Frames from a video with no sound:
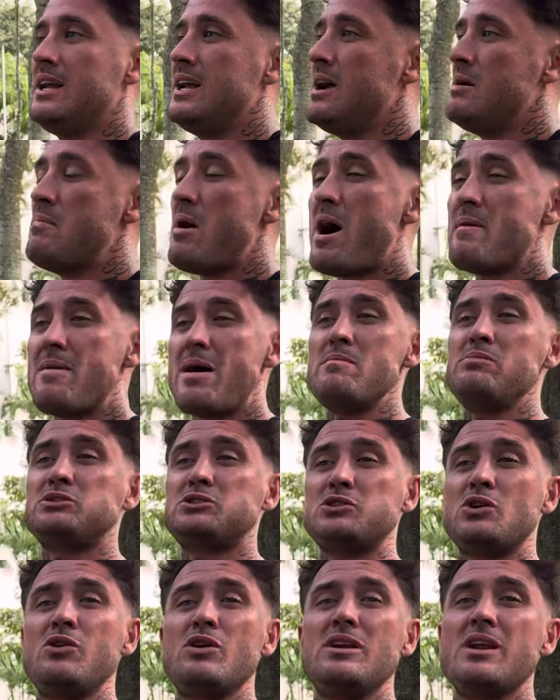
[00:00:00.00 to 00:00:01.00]
But I'm
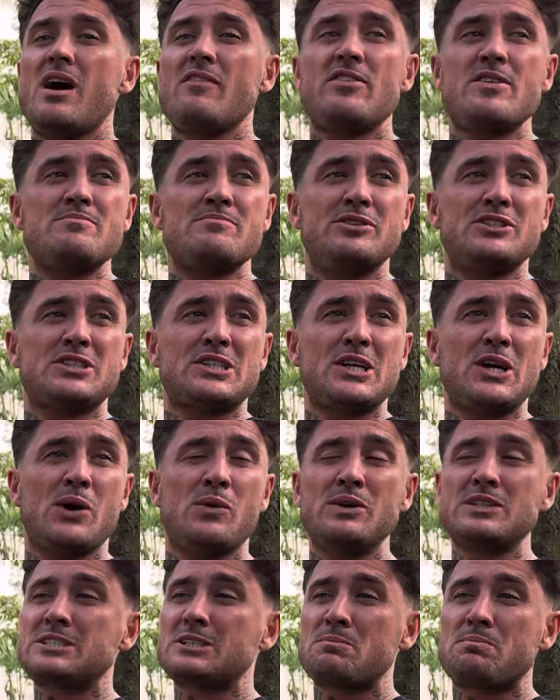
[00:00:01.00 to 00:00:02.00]
absolutely loving Brazil.
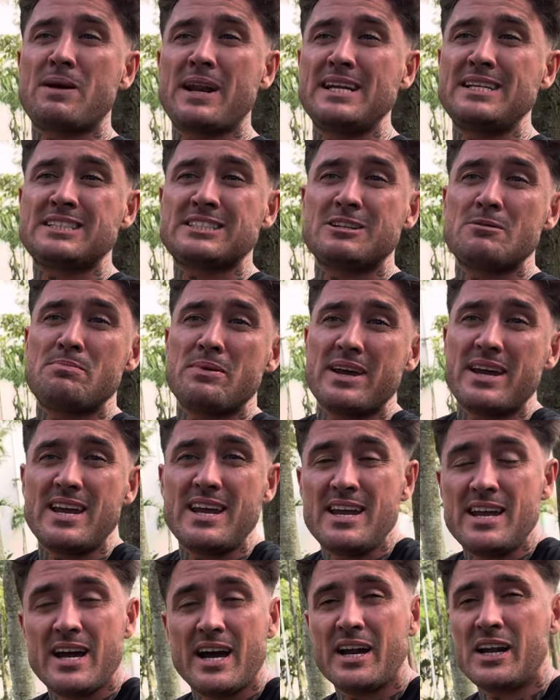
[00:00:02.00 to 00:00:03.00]
It's the place to
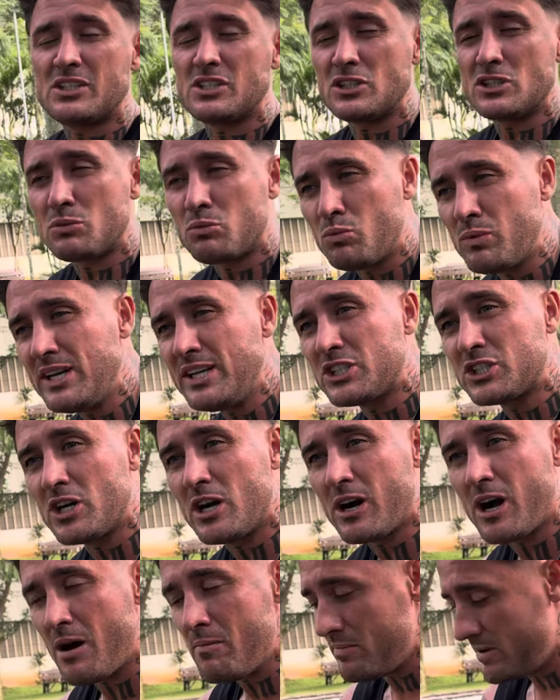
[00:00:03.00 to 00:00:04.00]
be. And I just wish I
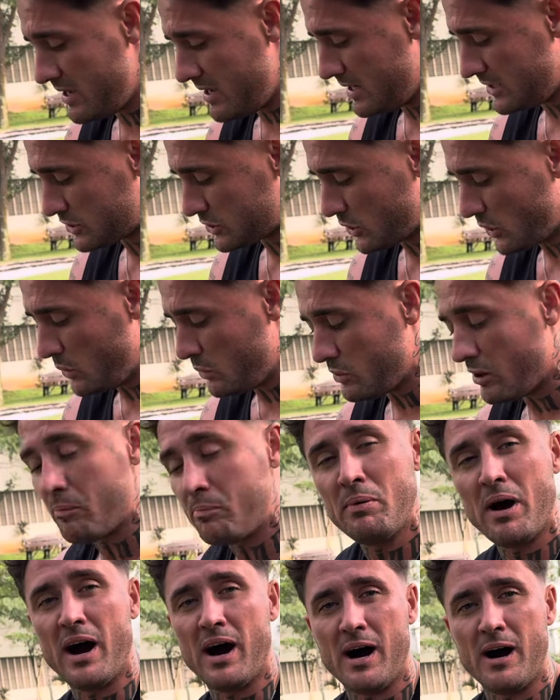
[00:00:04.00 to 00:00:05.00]
come here sooner.
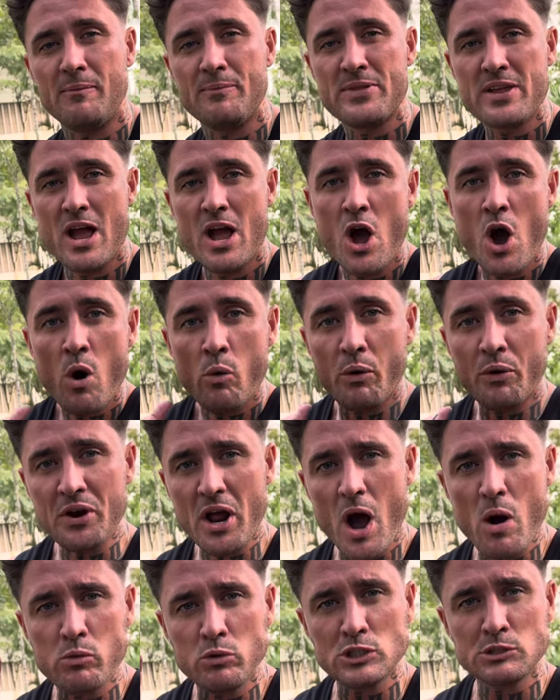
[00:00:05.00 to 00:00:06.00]
But when
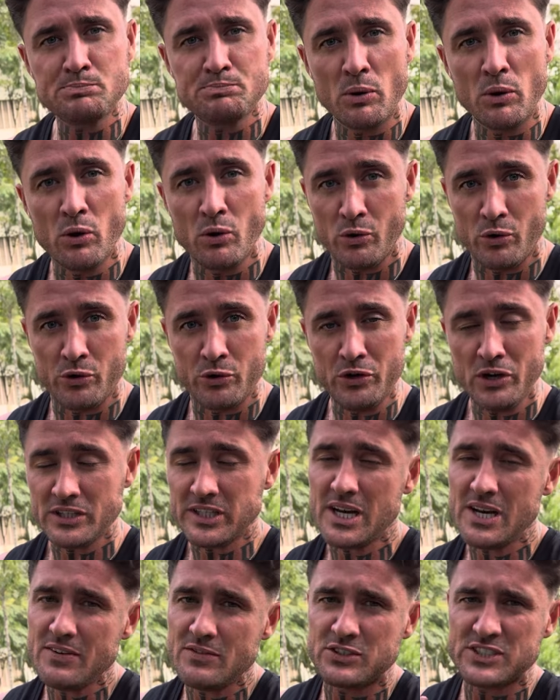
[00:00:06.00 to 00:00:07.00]
I was born, I don't
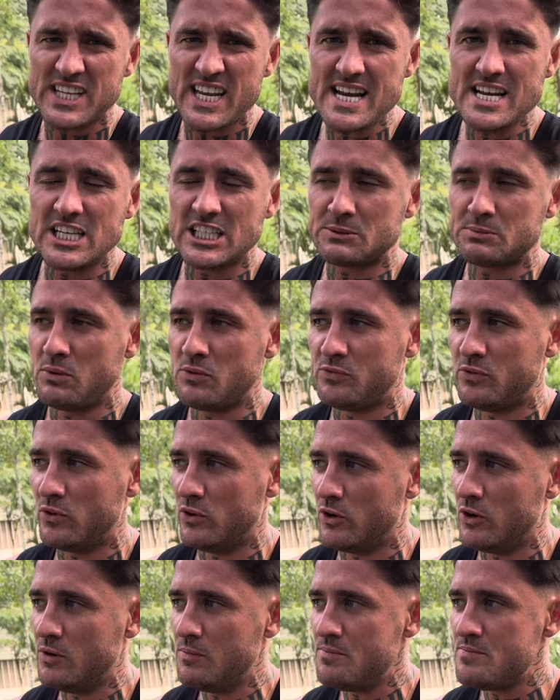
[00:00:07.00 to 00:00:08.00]
know if you've seen this
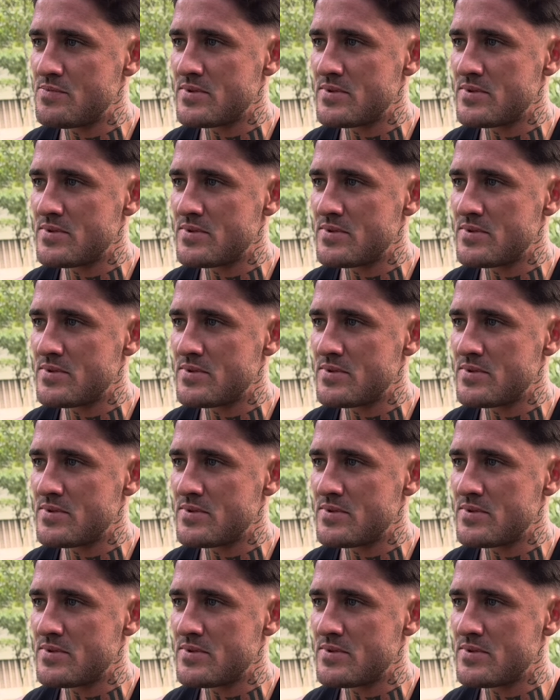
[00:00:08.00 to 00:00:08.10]
before.